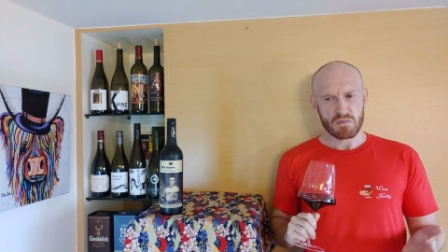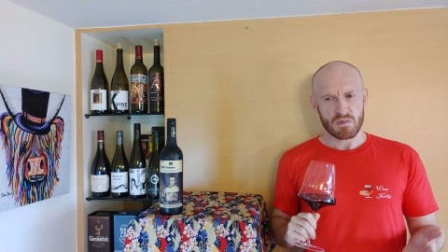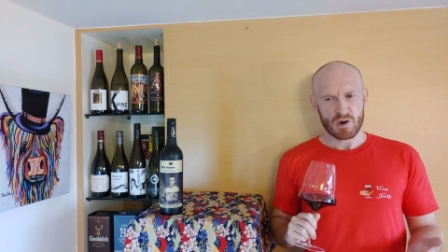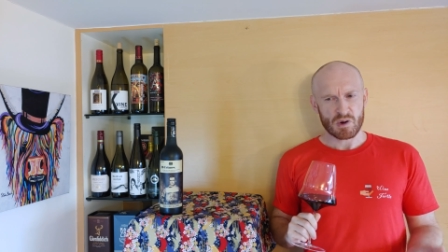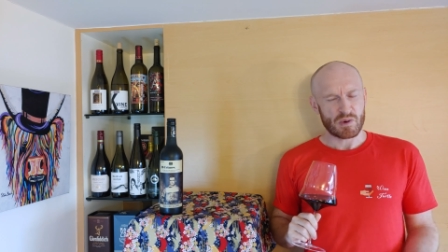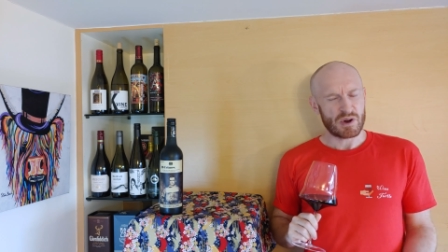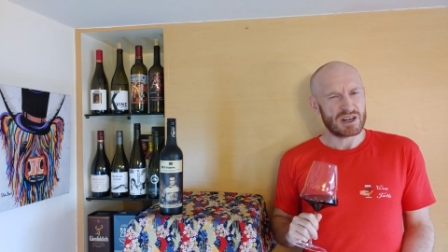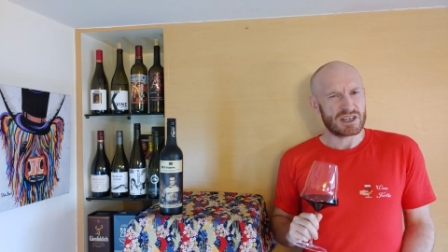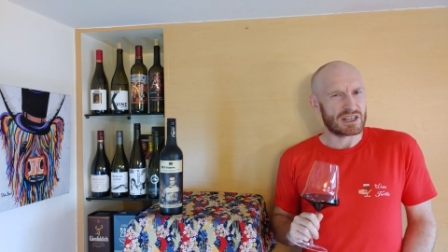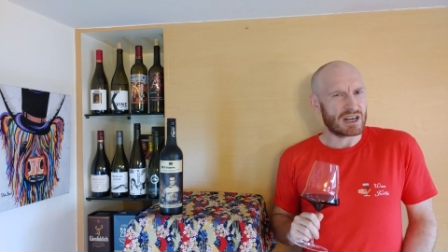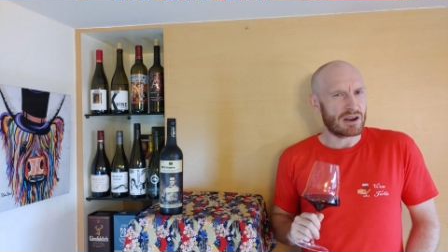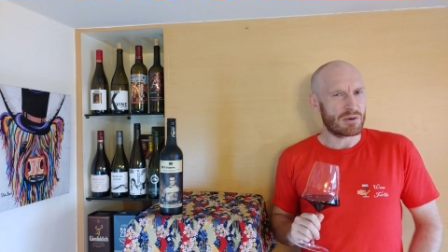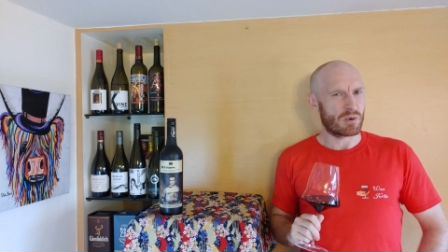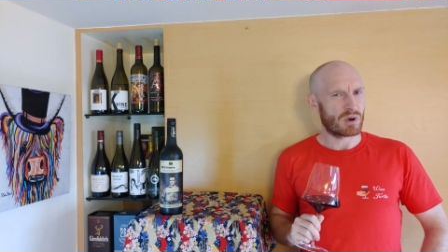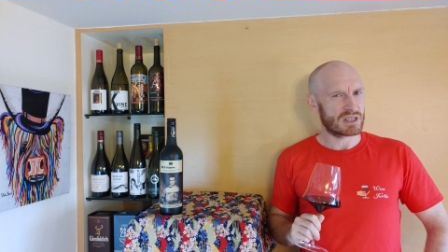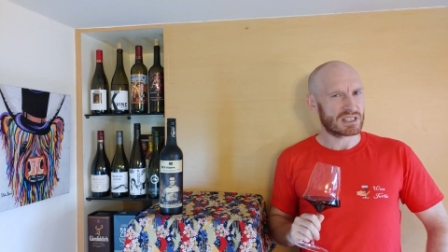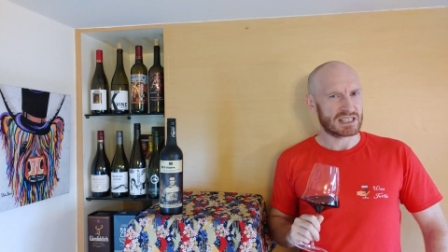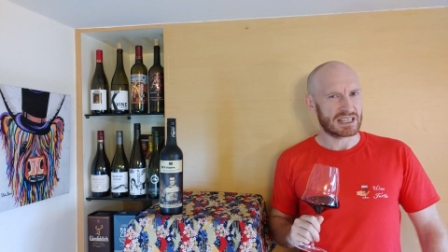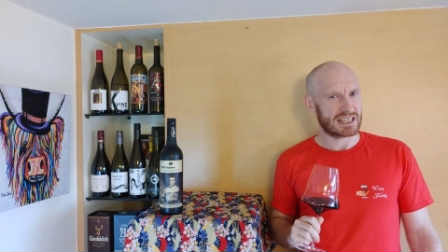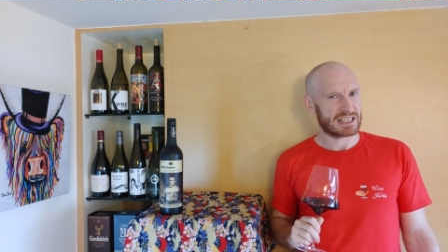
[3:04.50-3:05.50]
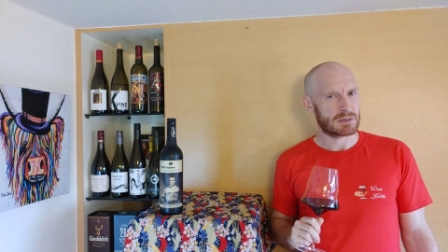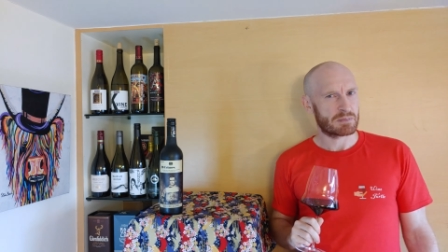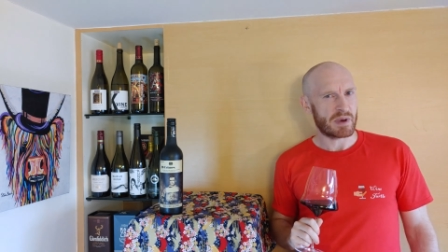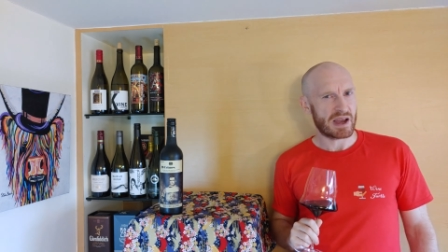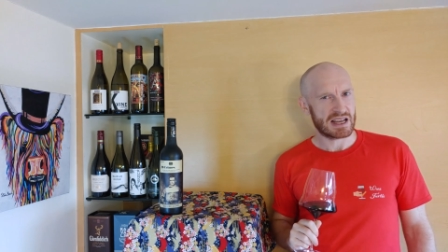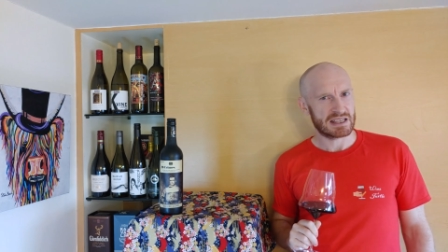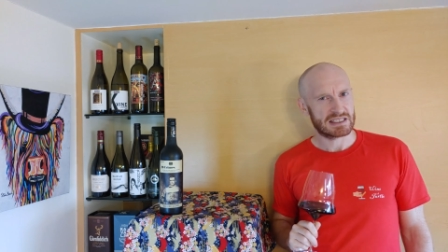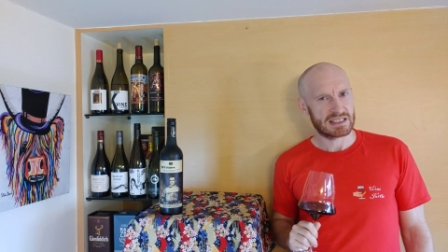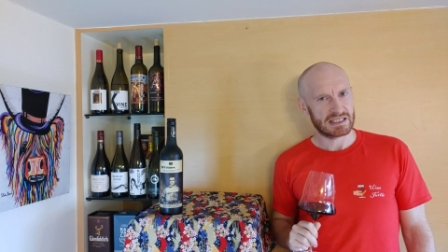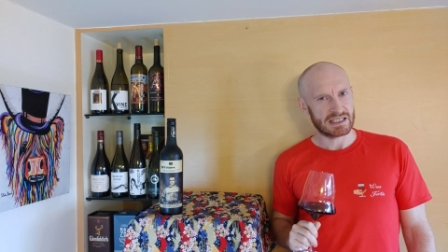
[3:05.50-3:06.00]
which I wasn't
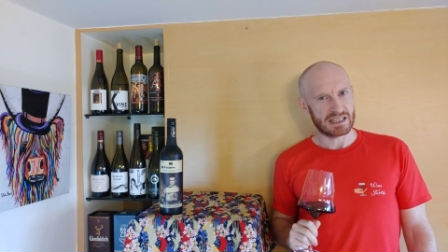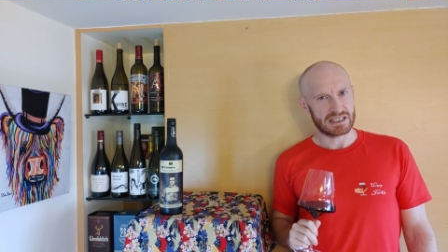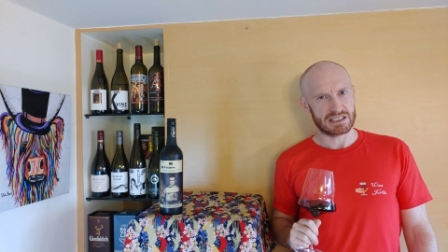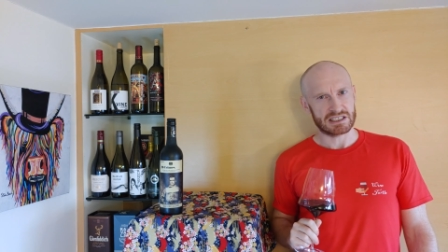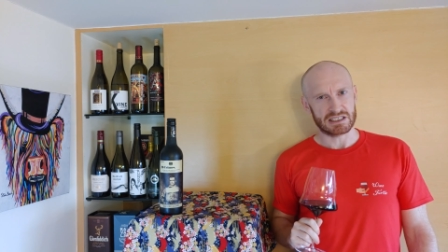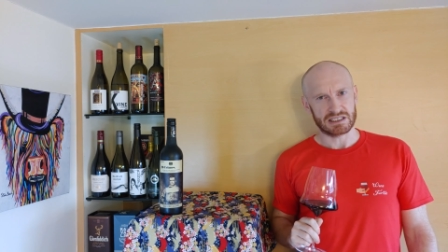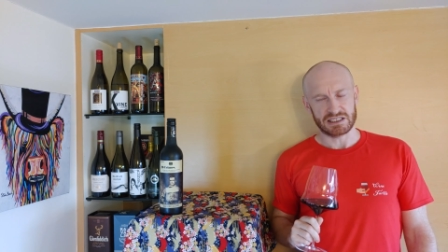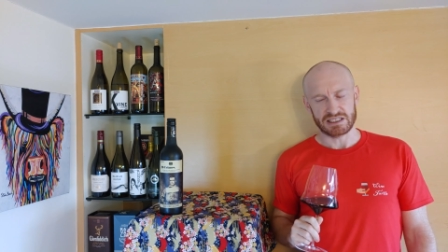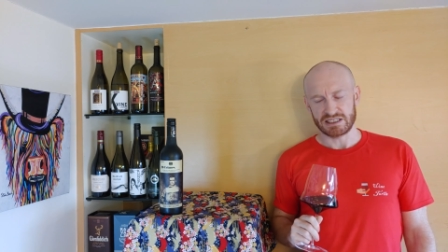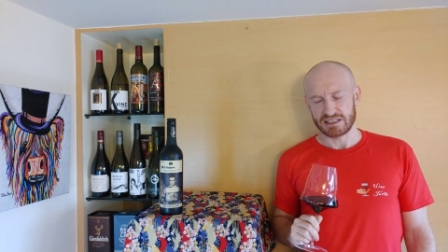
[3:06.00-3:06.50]
expecting actually.